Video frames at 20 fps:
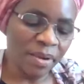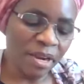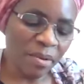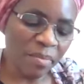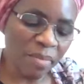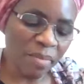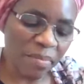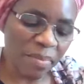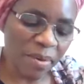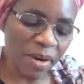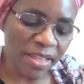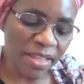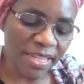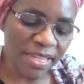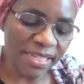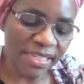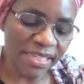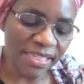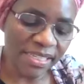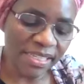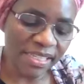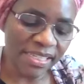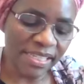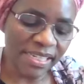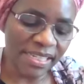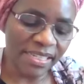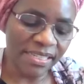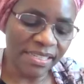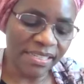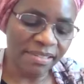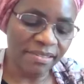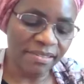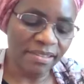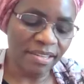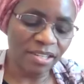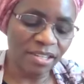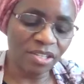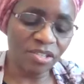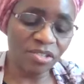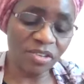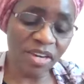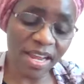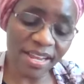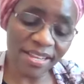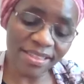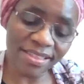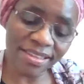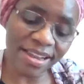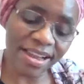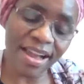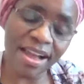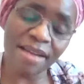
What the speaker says: Well, my brothers and sisters, strength